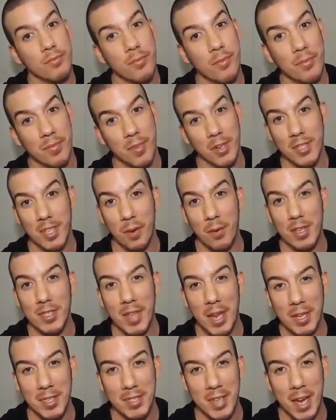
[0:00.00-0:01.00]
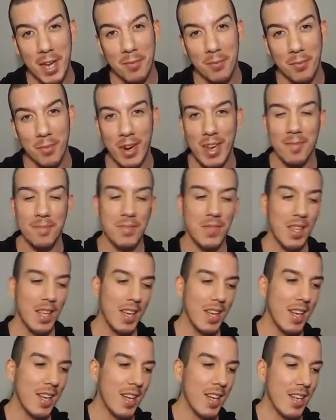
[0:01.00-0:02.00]
there's always next time, right?
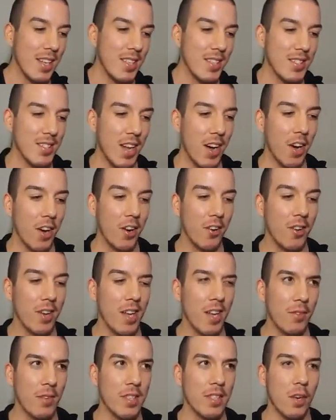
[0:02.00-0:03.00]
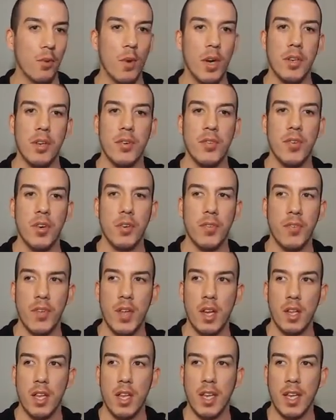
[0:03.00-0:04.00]
So it was a wonderful
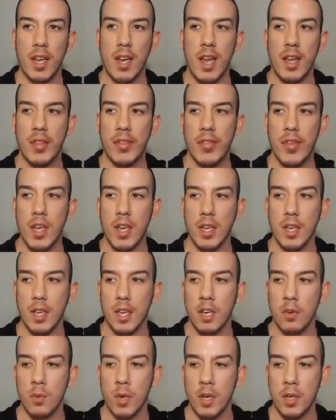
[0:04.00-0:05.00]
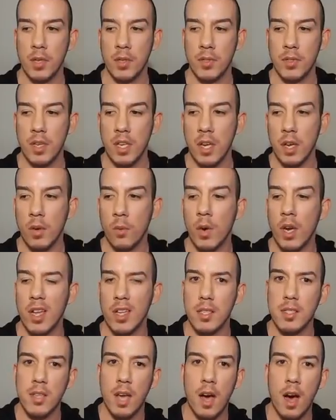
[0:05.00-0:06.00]
feeling, and I think it was it, what
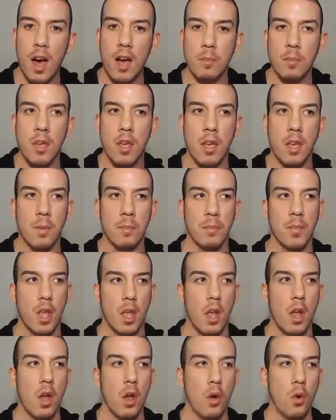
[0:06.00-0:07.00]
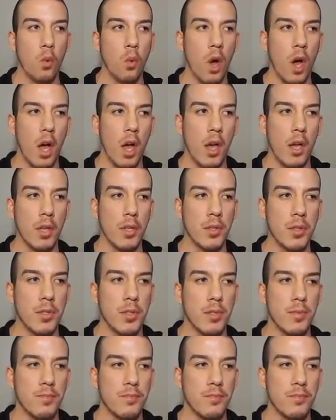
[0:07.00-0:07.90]
it taught me was